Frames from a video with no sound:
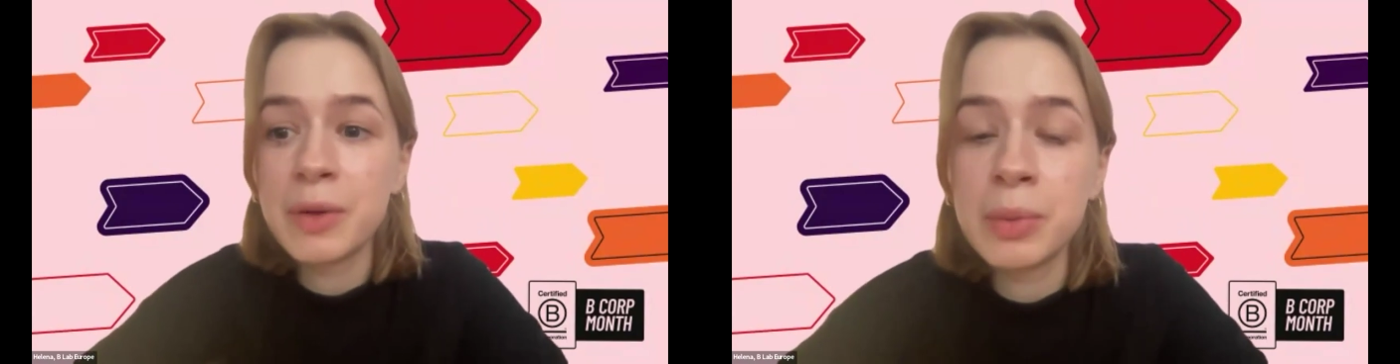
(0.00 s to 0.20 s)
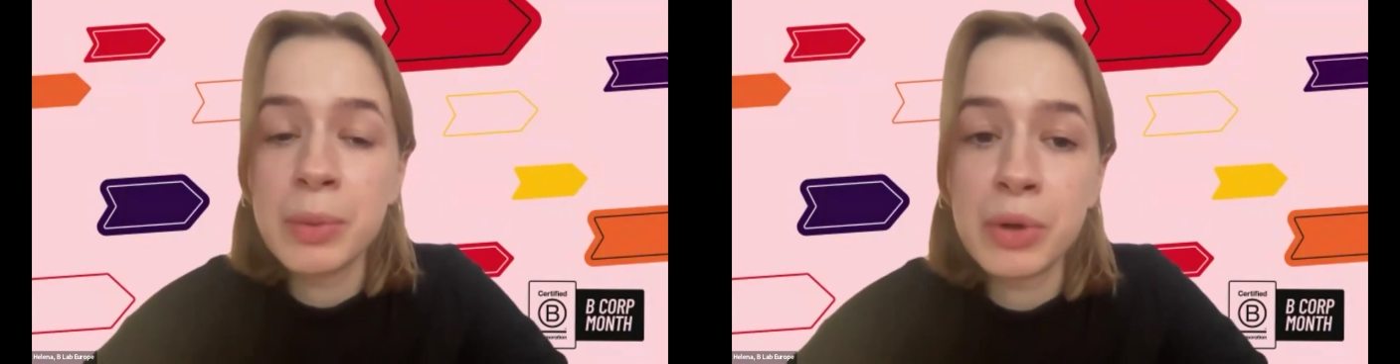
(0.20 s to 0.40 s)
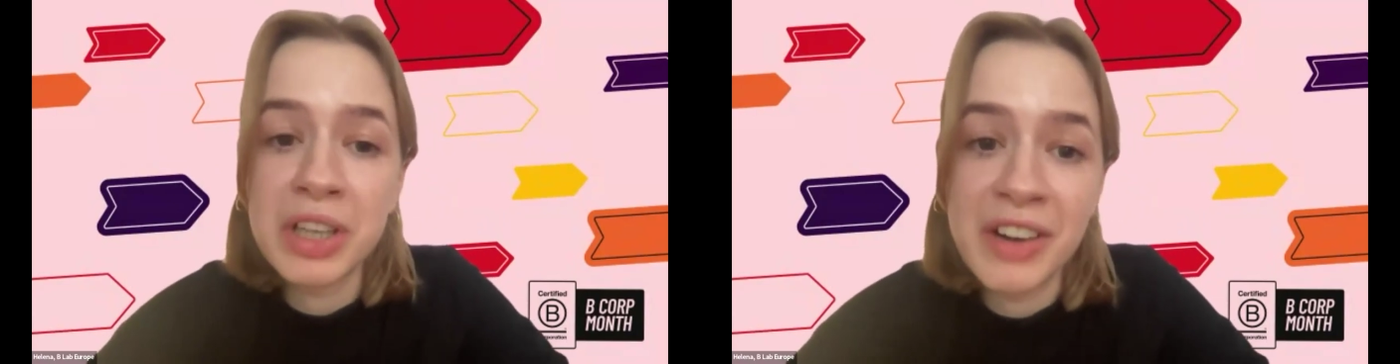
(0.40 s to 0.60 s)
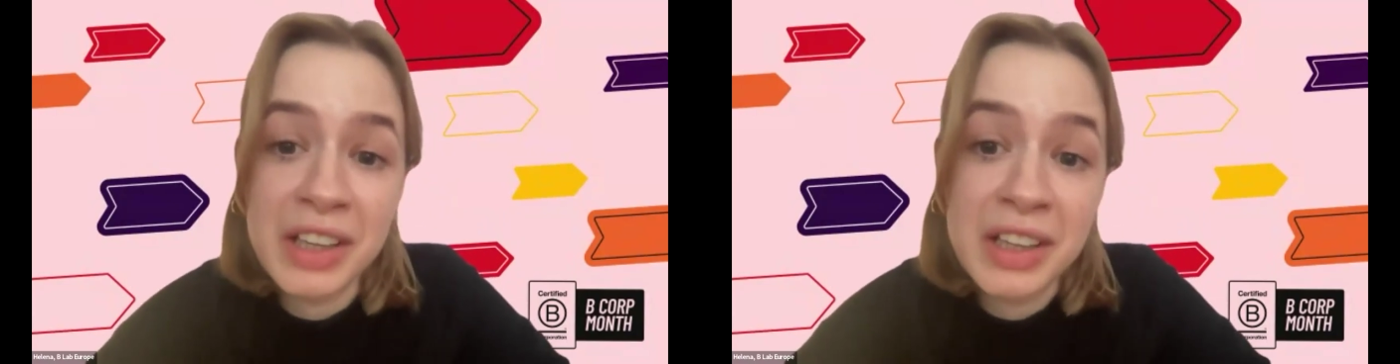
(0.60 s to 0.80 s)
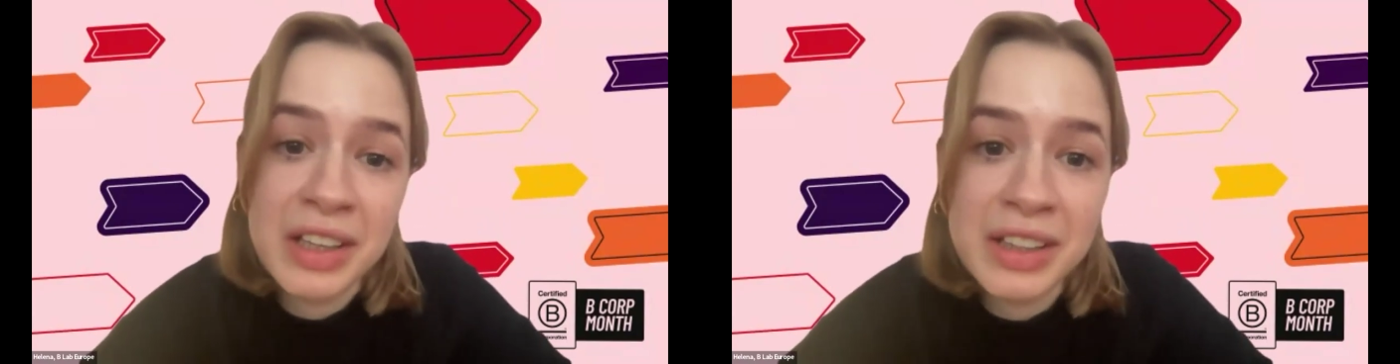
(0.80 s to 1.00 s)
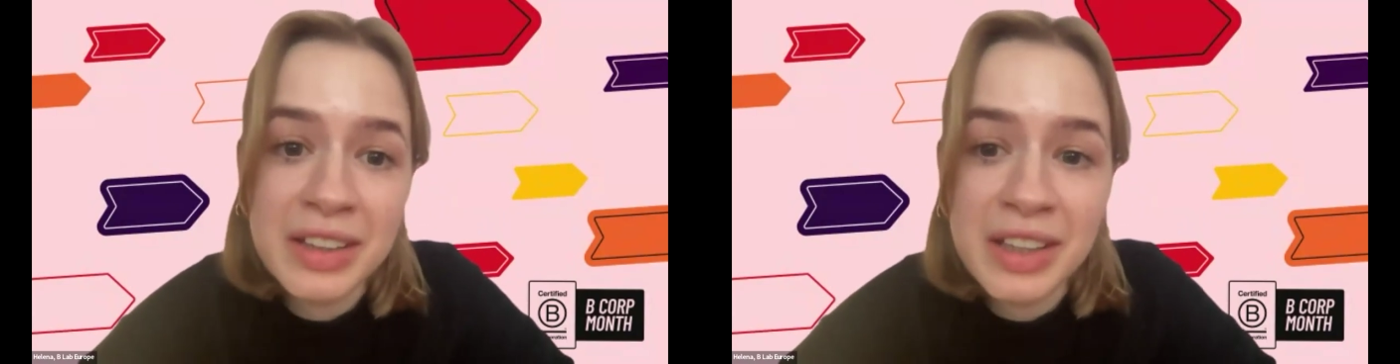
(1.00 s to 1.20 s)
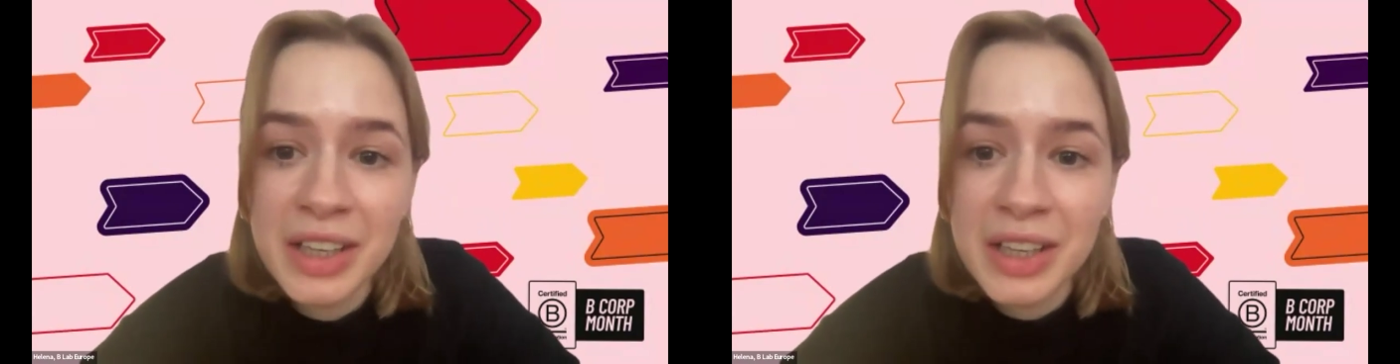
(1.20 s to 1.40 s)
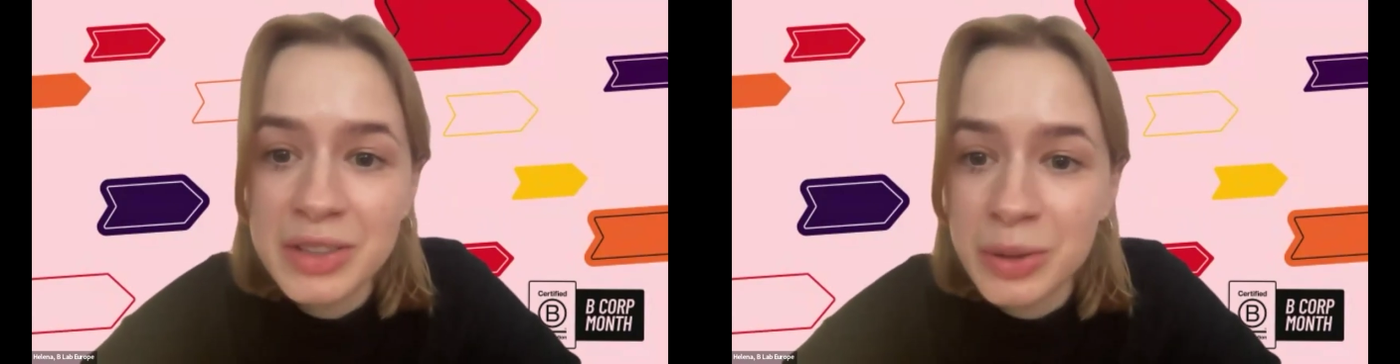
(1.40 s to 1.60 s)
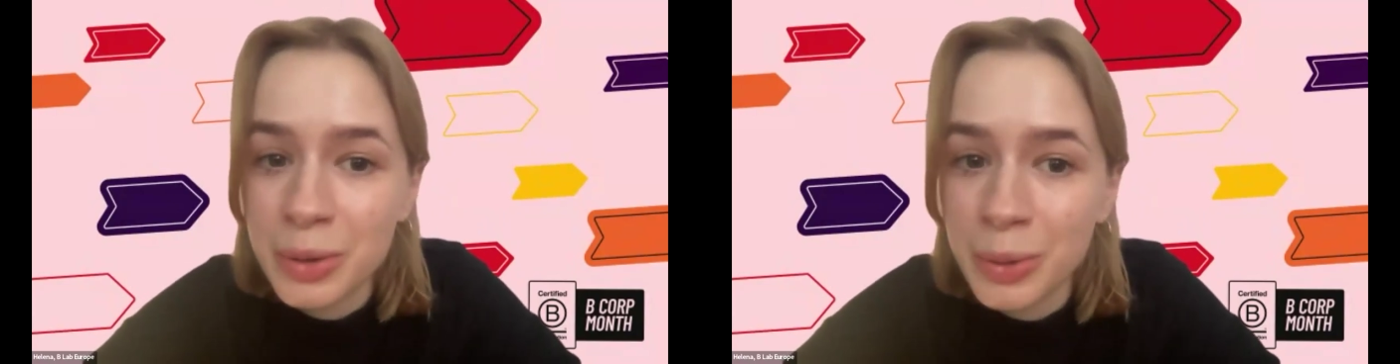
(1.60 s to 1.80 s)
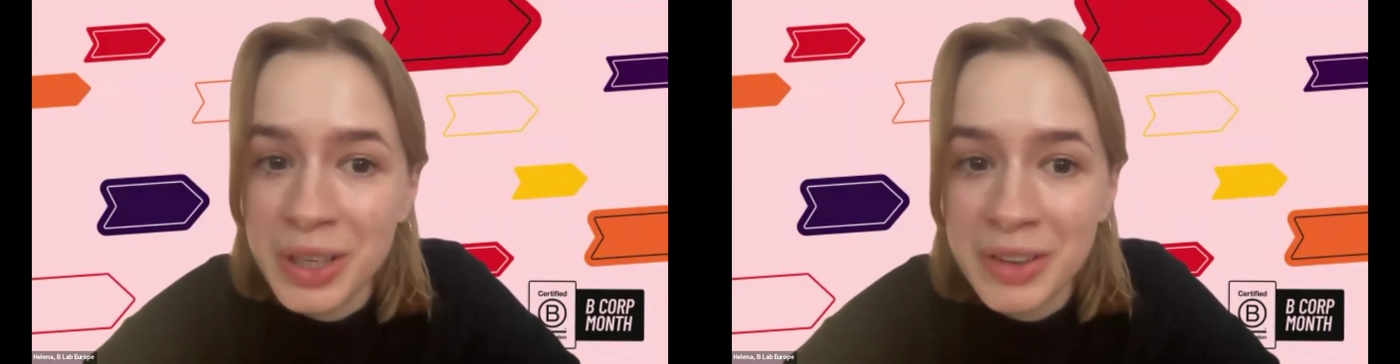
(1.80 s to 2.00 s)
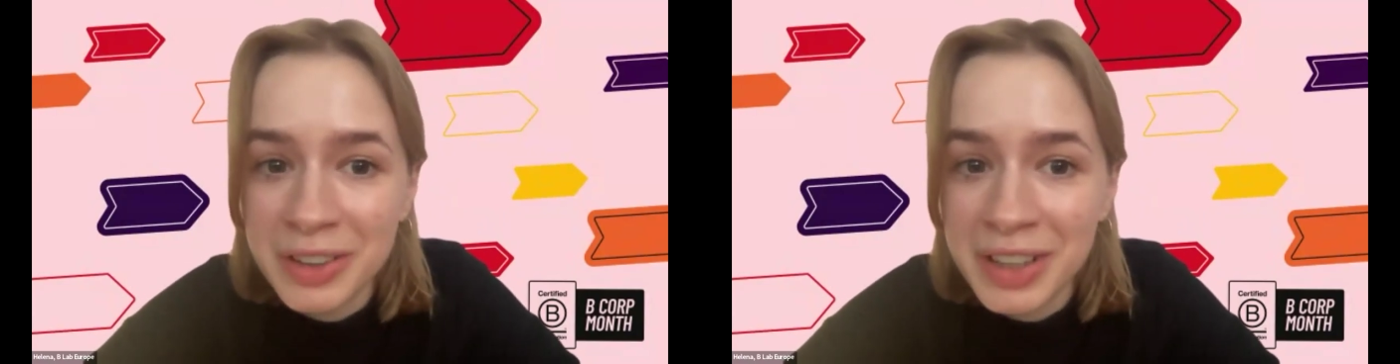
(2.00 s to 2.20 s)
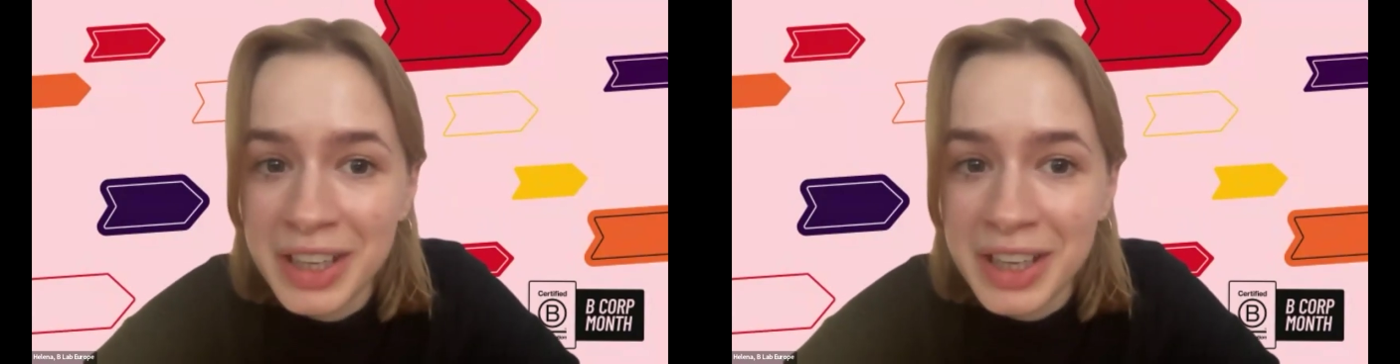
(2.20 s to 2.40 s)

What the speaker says: will be moderating it. So we really